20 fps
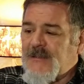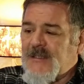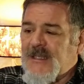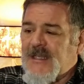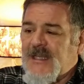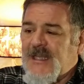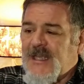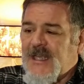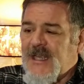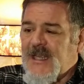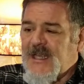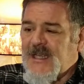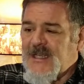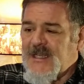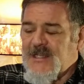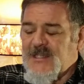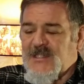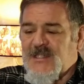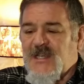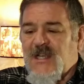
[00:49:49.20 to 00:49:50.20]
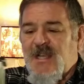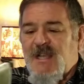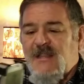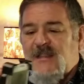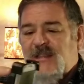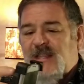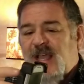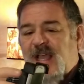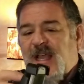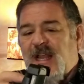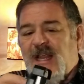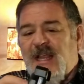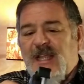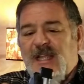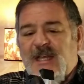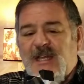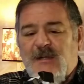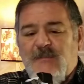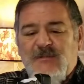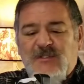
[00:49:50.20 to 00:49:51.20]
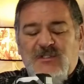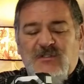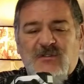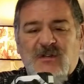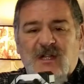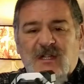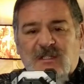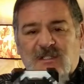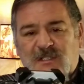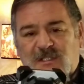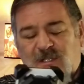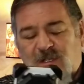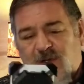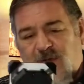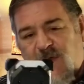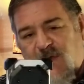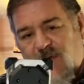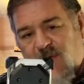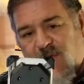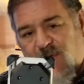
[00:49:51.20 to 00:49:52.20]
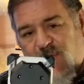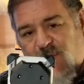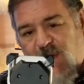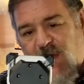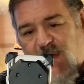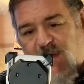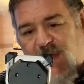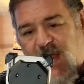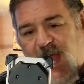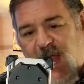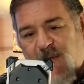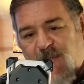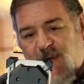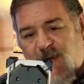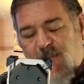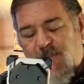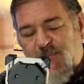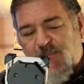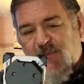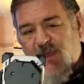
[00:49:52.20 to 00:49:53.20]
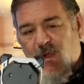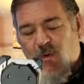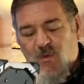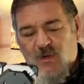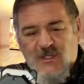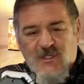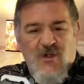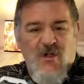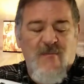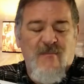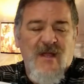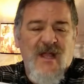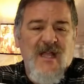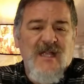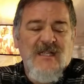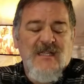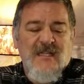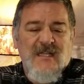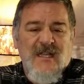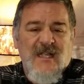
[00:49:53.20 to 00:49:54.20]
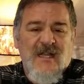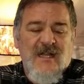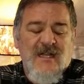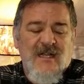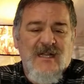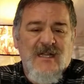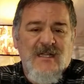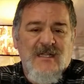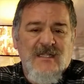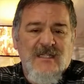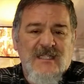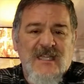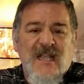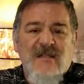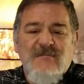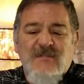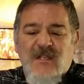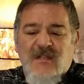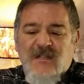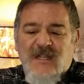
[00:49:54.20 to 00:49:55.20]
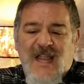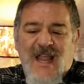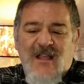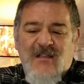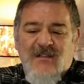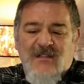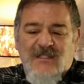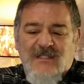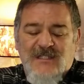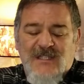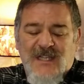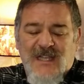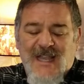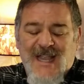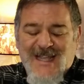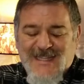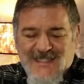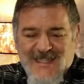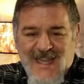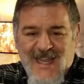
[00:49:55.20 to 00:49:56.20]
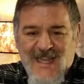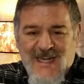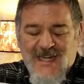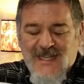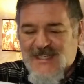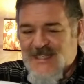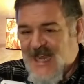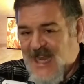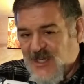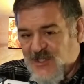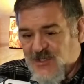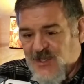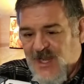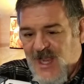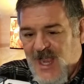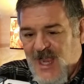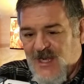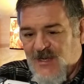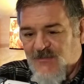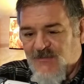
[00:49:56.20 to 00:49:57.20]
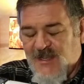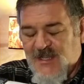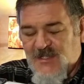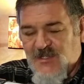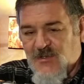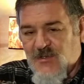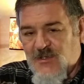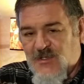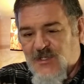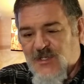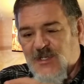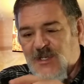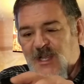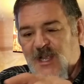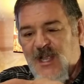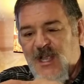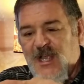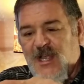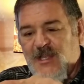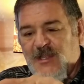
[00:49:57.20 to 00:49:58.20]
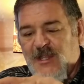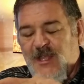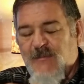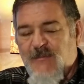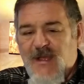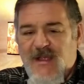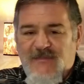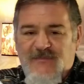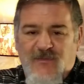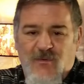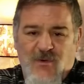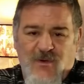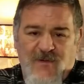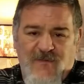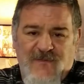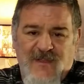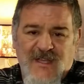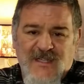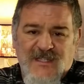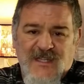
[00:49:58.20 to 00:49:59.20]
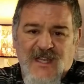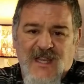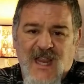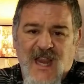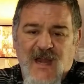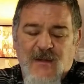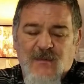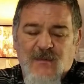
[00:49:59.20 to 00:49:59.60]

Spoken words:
is that it obstructs the rear camera, which on my Samsung Galaxy S8 is actually higher resolution than my forward-facing camera.